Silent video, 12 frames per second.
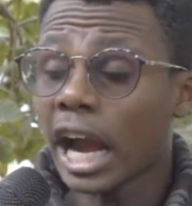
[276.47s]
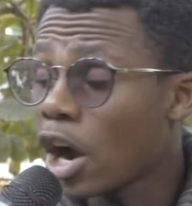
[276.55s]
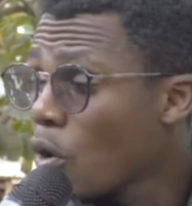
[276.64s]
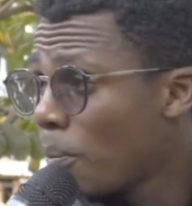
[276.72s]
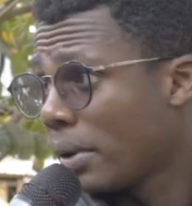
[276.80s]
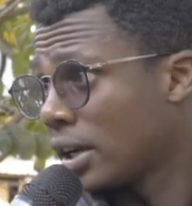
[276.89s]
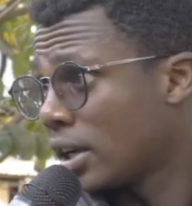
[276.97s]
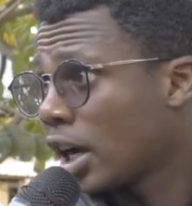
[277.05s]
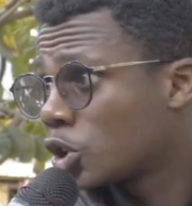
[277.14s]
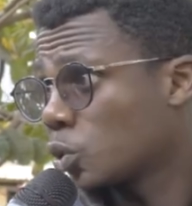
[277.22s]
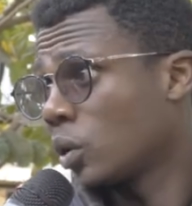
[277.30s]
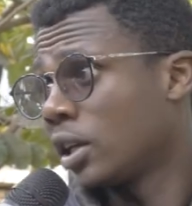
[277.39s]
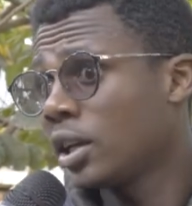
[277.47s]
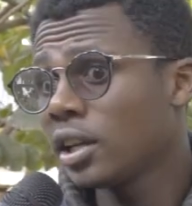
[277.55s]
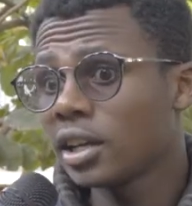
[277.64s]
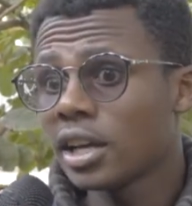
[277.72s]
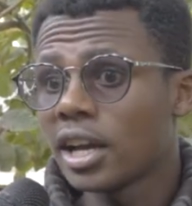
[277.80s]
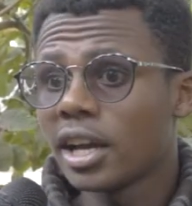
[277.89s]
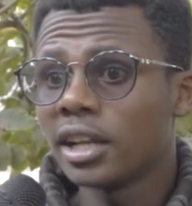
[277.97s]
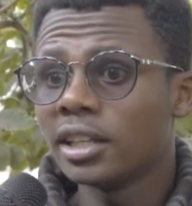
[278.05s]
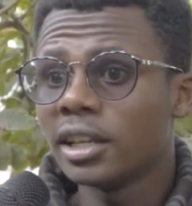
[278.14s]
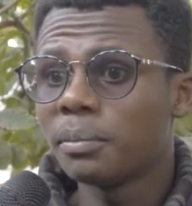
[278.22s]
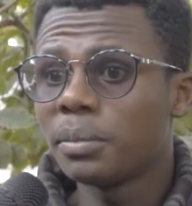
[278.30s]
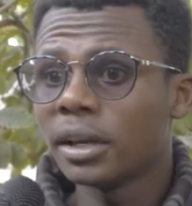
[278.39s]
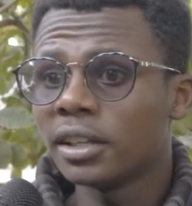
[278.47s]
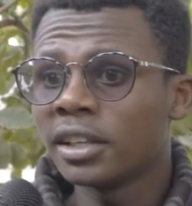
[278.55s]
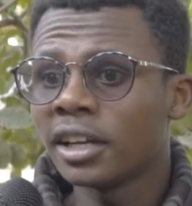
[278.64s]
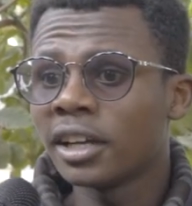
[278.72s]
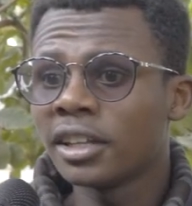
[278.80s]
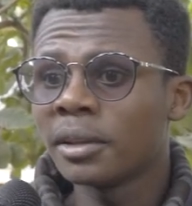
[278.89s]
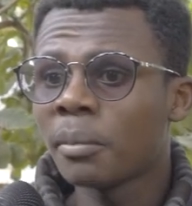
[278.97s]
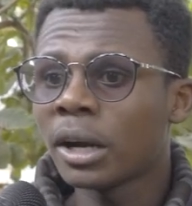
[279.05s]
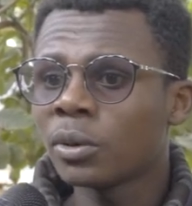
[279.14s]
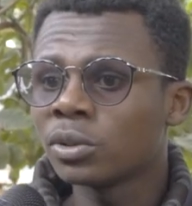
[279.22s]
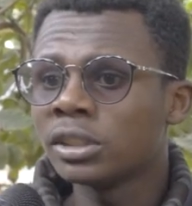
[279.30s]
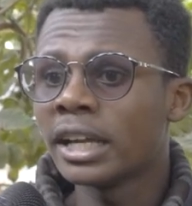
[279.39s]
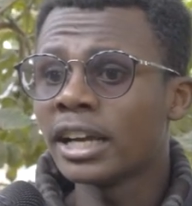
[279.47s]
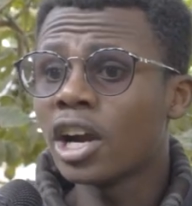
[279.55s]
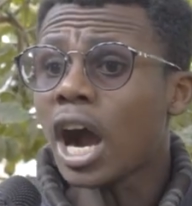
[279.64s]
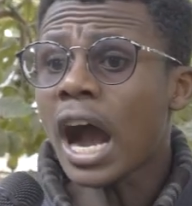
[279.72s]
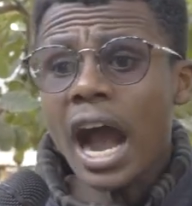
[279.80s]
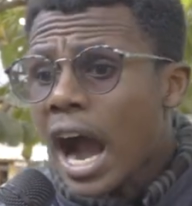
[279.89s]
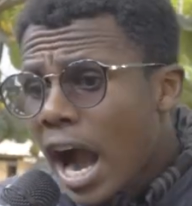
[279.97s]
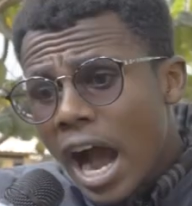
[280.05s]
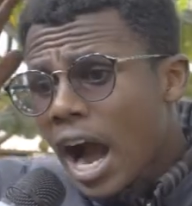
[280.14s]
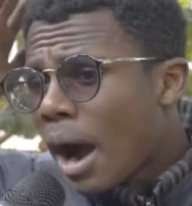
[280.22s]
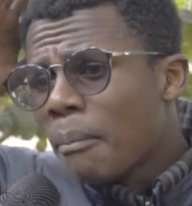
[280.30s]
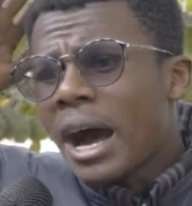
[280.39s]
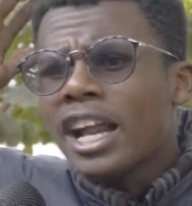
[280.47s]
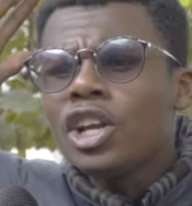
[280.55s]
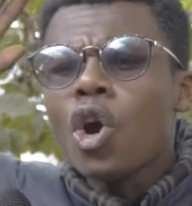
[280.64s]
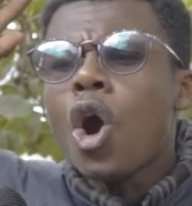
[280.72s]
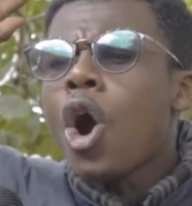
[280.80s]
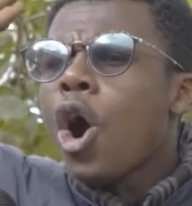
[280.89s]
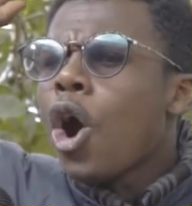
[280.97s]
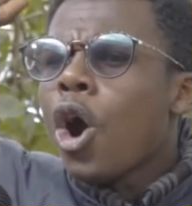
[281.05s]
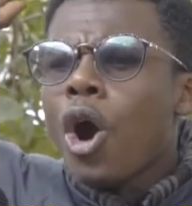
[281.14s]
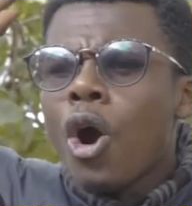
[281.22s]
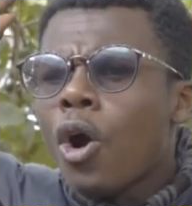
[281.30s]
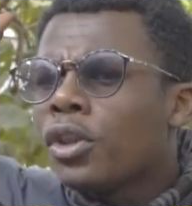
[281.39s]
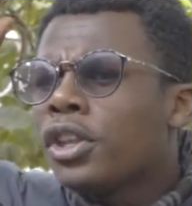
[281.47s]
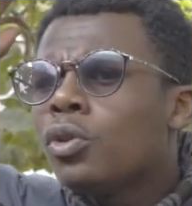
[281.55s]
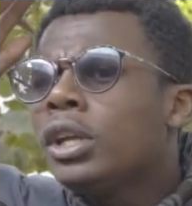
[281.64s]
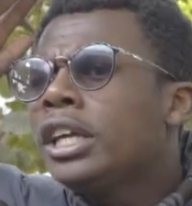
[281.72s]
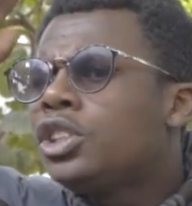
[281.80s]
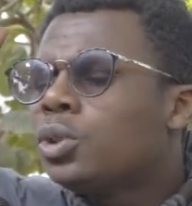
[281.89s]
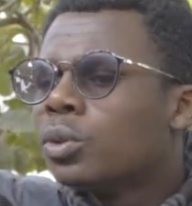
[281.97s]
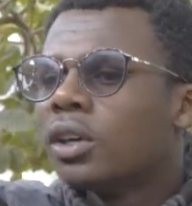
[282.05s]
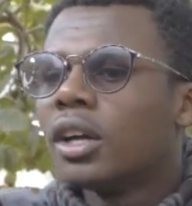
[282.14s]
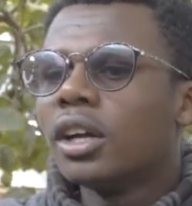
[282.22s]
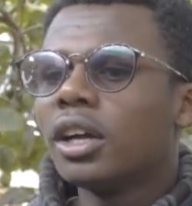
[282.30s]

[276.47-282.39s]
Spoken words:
I opened actually, and the man was like, Mario, oh, they will eat you.